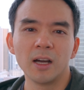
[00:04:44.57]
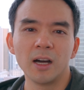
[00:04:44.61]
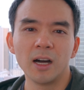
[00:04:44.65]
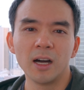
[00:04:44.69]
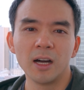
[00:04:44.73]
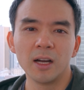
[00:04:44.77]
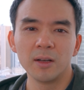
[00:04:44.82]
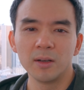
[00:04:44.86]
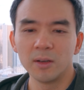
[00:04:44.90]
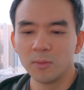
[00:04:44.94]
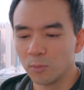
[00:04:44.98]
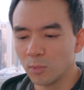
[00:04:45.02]

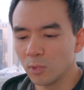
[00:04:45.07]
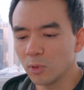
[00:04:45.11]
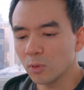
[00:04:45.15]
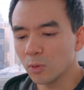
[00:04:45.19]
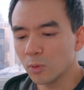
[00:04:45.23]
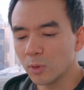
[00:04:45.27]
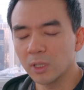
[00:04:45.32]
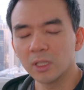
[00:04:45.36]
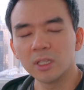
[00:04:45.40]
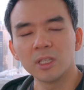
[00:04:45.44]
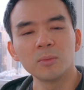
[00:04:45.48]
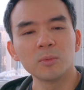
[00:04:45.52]
Uh, real
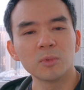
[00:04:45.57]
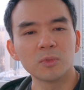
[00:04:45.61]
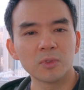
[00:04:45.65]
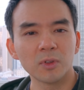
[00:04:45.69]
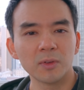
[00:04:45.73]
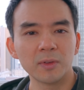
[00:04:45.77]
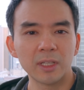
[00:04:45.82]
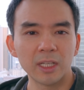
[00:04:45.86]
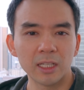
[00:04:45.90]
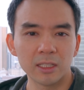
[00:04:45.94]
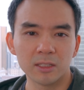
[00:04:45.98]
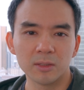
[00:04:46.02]
quickly
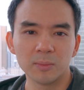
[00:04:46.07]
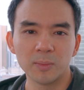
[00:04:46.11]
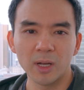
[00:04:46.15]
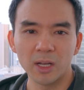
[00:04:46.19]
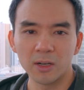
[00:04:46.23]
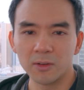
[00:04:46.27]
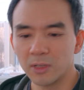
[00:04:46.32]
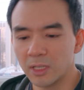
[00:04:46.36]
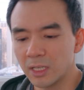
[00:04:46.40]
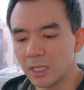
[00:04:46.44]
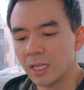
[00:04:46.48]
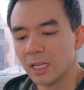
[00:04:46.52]
before we get to
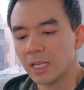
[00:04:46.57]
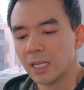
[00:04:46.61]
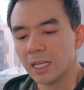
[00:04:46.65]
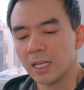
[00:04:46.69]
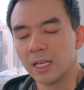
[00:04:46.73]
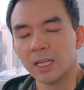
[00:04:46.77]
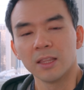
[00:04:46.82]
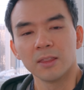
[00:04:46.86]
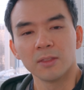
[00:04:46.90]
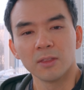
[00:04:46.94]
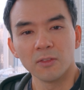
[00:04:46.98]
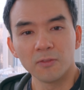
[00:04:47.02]
battery,
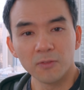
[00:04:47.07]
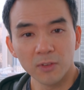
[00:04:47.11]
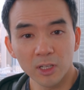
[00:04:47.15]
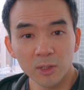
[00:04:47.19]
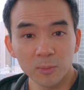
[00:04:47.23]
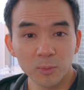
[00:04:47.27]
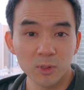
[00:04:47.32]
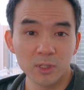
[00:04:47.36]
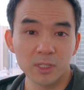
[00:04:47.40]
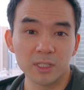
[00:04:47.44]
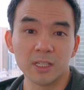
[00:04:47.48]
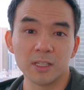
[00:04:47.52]
the
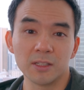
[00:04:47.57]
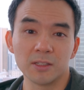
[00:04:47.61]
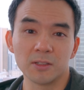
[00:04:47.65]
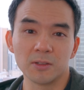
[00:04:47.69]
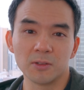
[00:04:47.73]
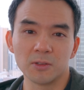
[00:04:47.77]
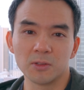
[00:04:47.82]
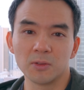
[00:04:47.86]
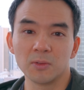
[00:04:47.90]
fingerprint sensor.